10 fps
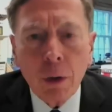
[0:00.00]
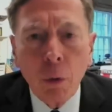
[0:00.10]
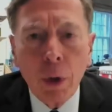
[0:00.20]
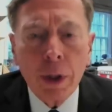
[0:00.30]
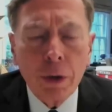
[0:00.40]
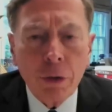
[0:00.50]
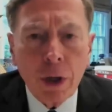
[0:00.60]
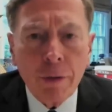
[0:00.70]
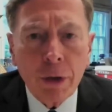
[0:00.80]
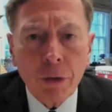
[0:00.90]
One is
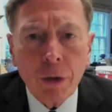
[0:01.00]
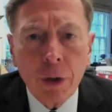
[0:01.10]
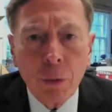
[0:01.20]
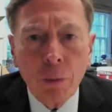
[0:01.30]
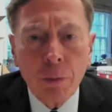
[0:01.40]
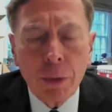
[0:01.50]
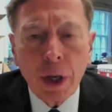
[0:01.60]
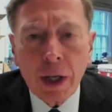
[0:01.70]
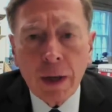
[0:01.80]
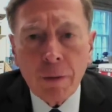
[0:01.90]
obviously the
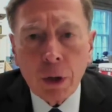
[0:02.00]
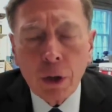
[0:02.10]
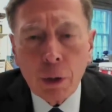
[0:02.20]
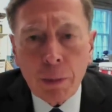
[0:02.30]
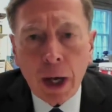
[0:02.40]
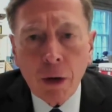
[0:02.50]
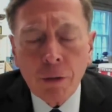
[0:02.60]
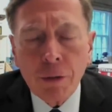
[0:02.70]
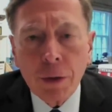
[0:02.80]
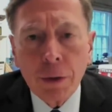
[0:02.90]
dynamic on the
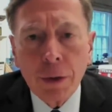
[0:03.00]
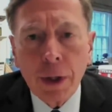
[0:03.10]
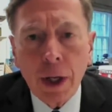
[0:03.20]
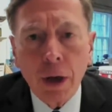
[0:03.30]
battlefield and